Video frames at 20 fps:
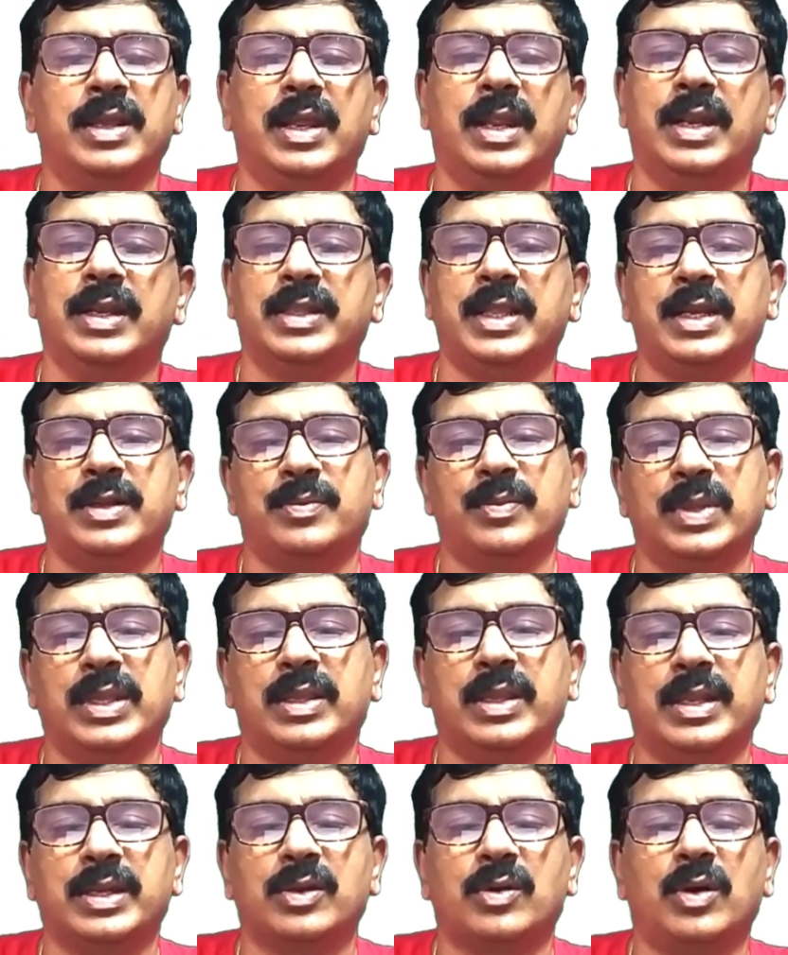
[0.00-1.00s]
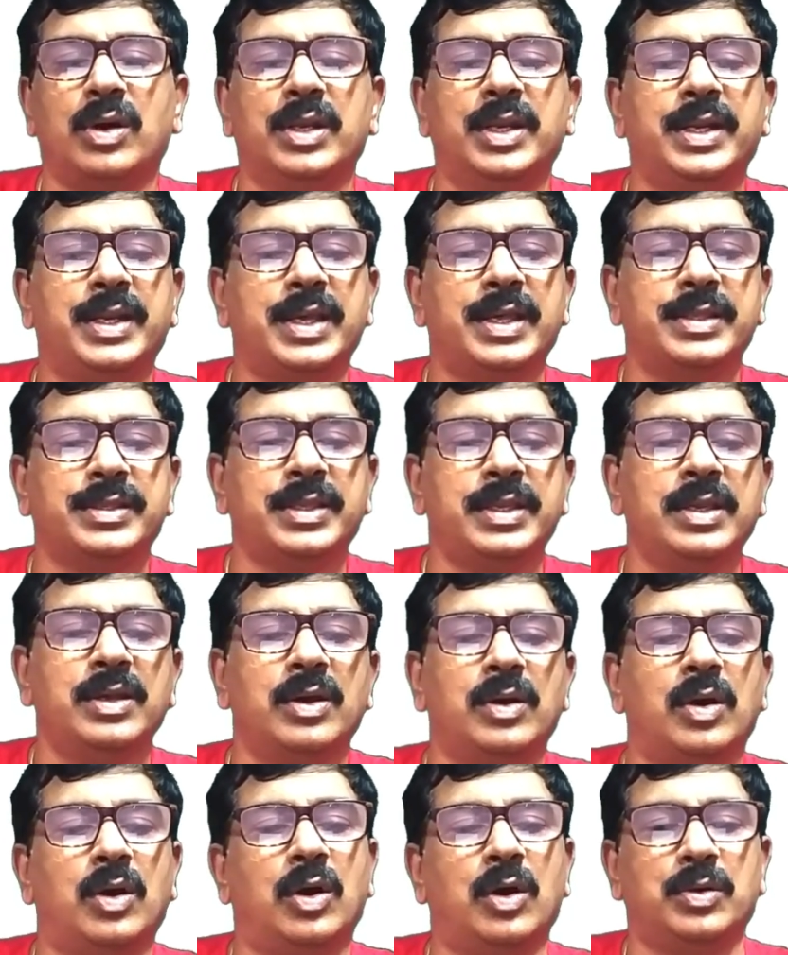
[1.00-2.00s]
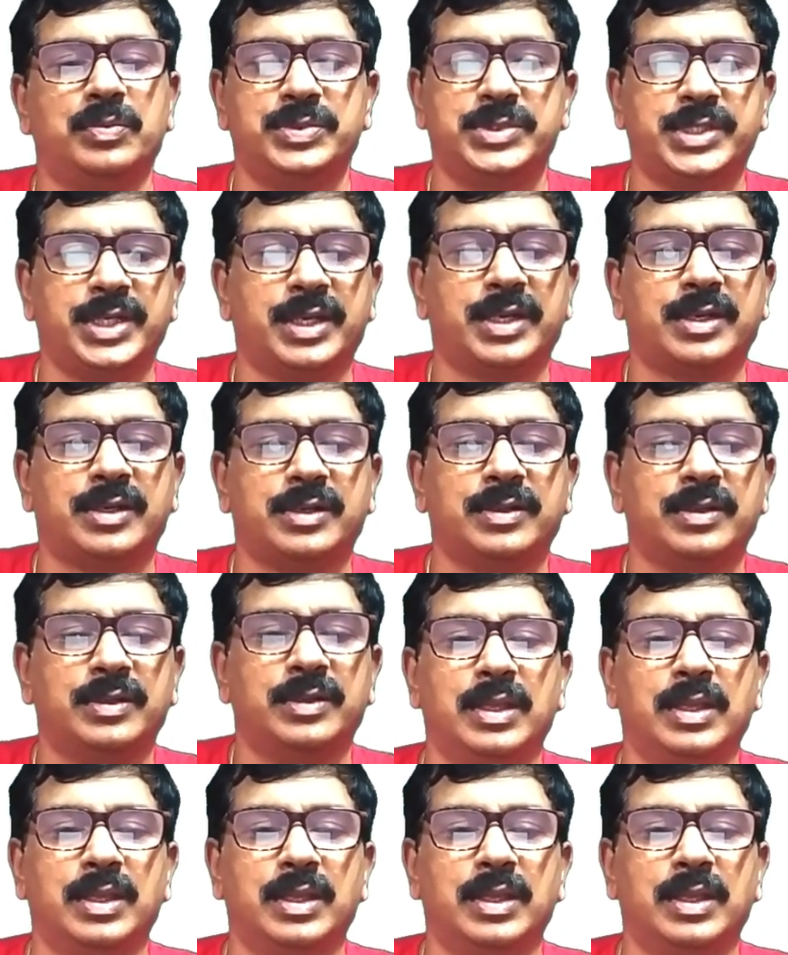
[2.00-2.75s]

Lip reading: and that we can call it as an object.